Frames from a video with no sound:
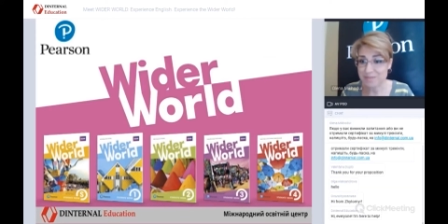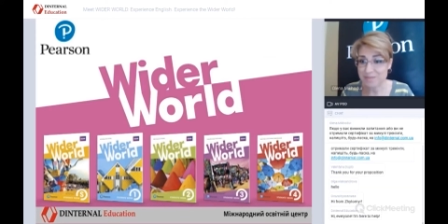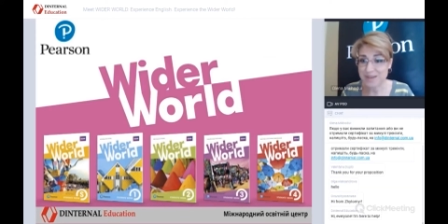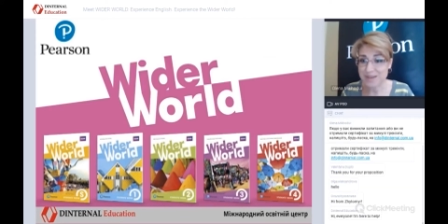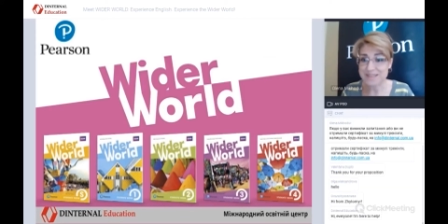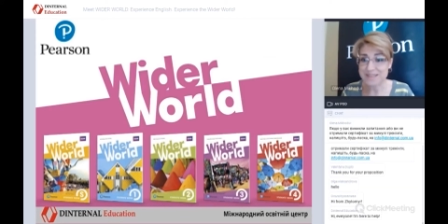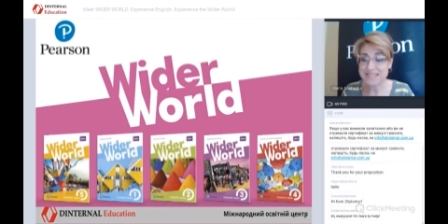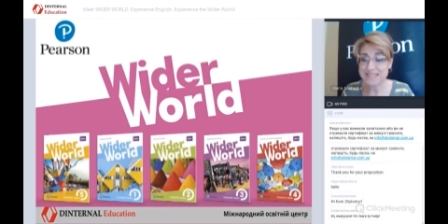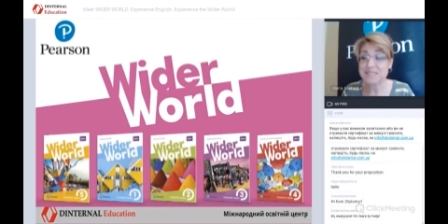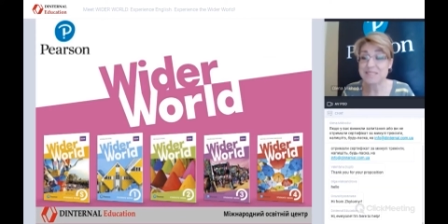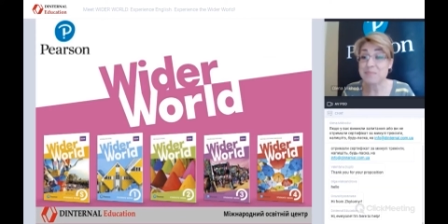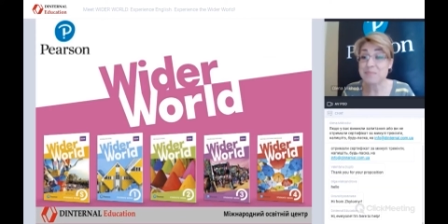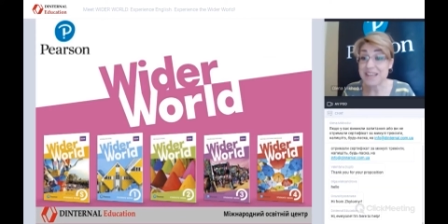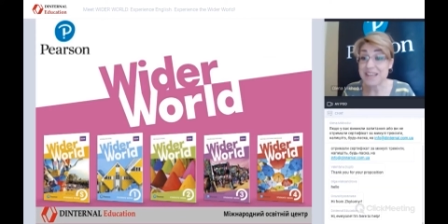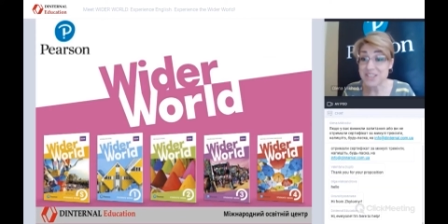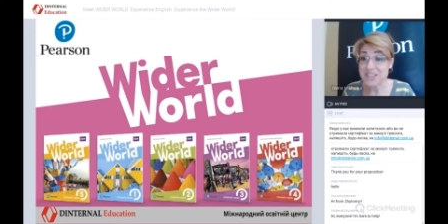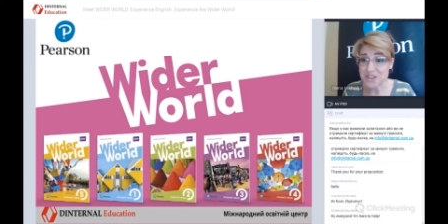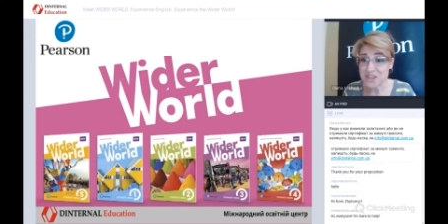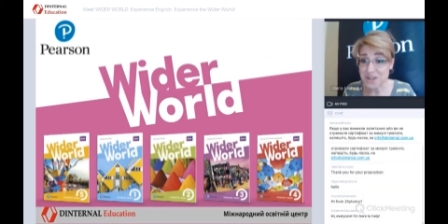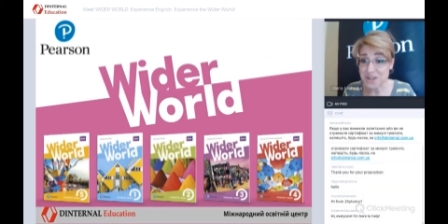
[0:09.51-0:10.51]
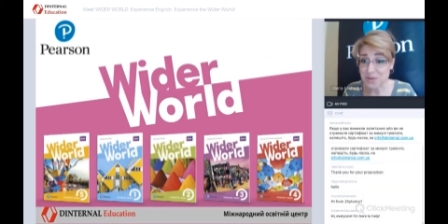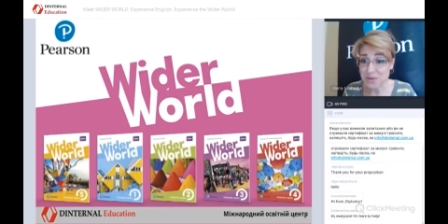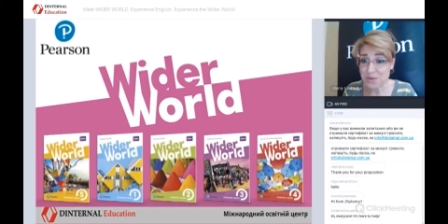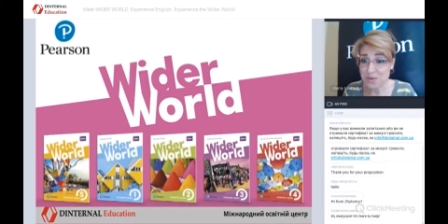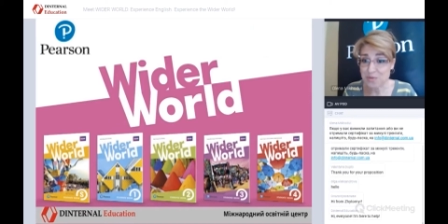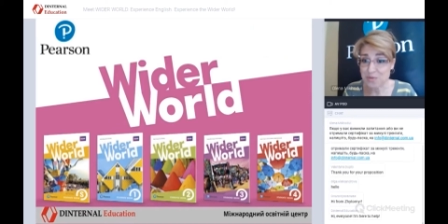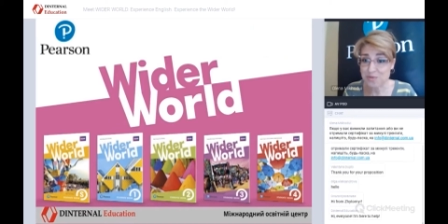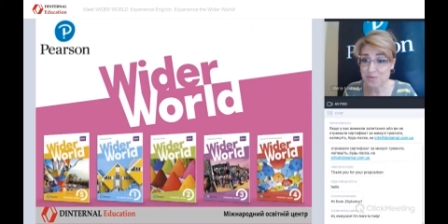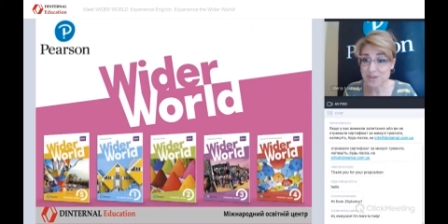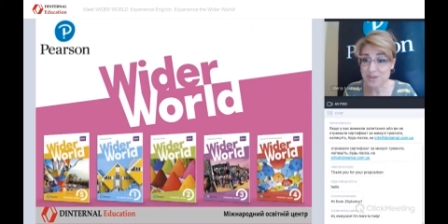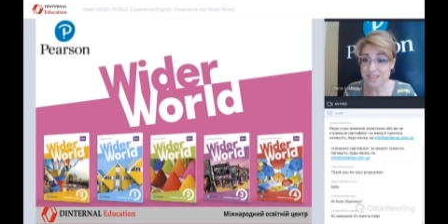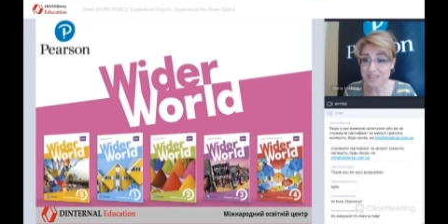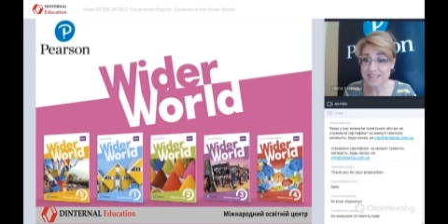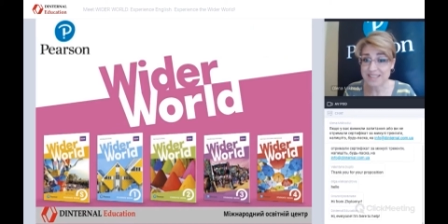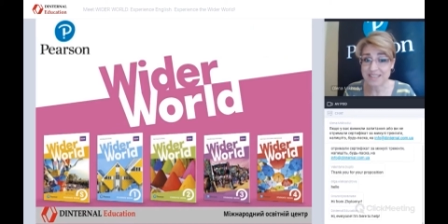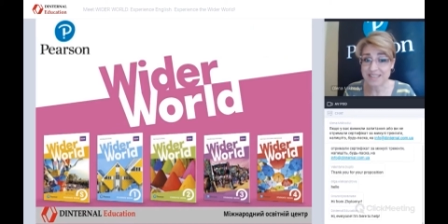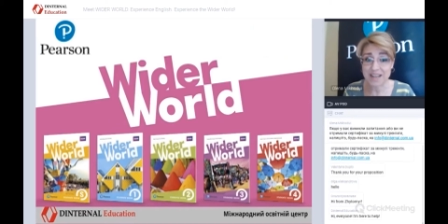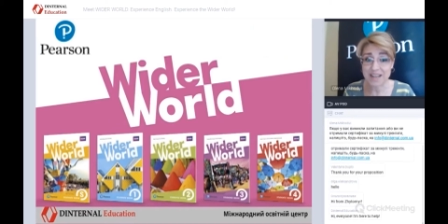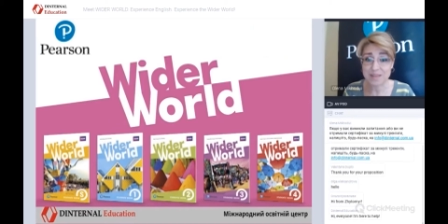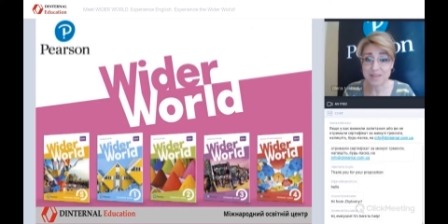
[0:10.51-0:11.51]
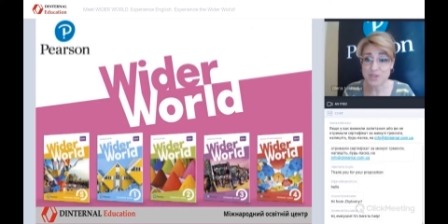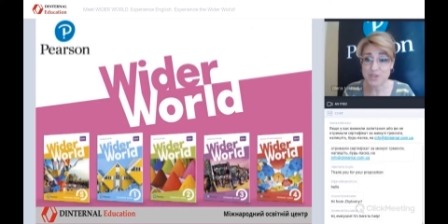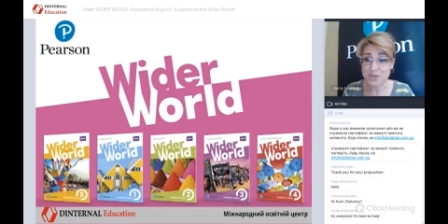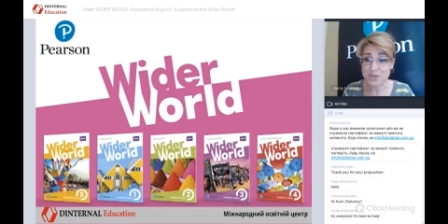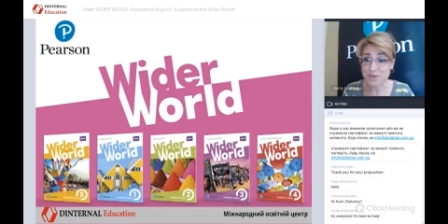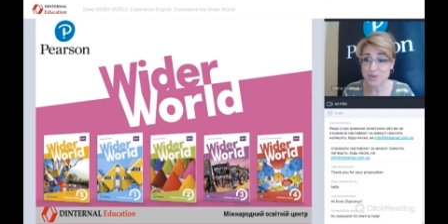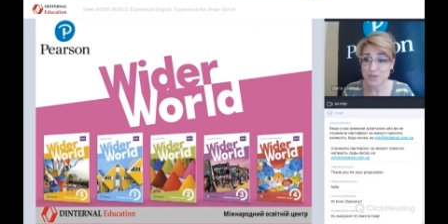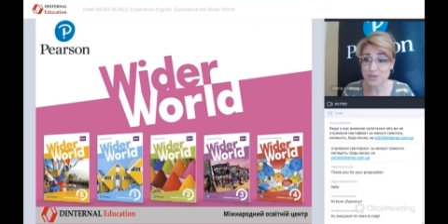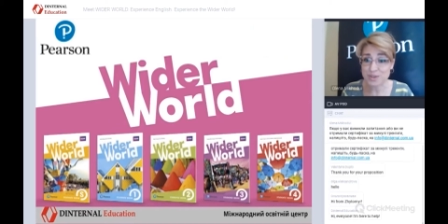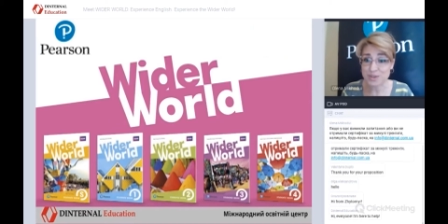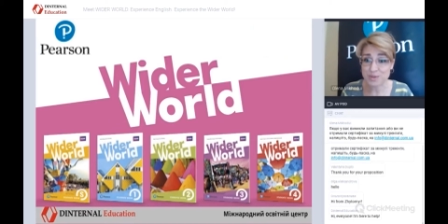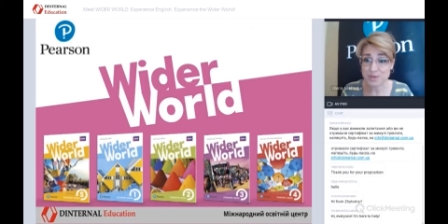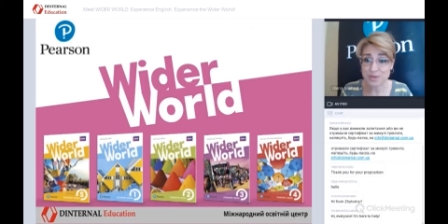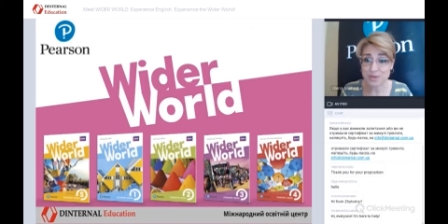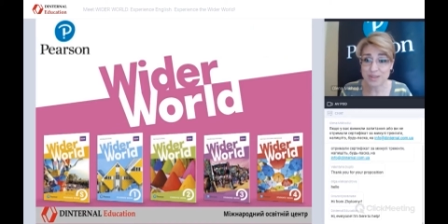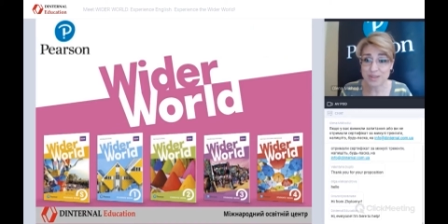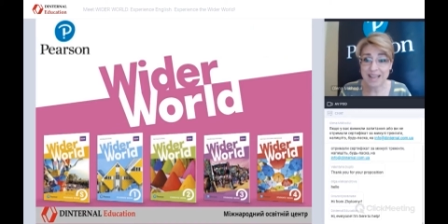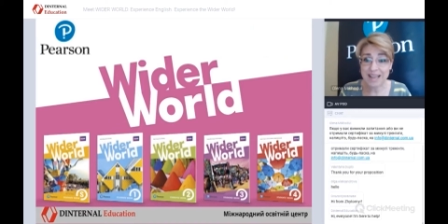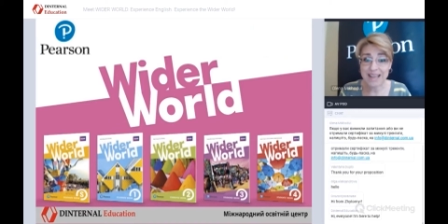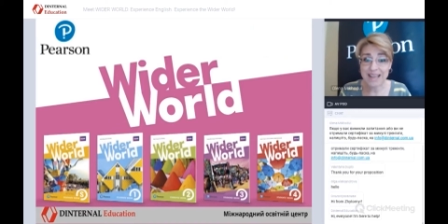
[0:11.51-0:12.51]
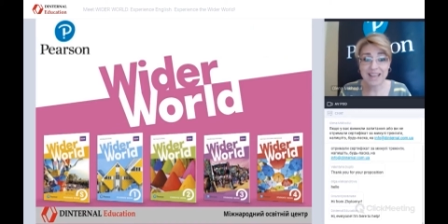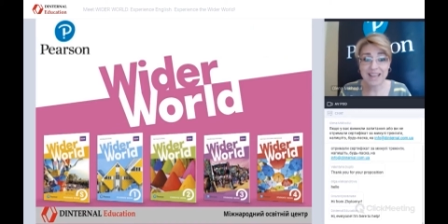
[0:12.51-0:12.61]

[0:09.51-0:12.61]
about the special offers, and I'm sure you'll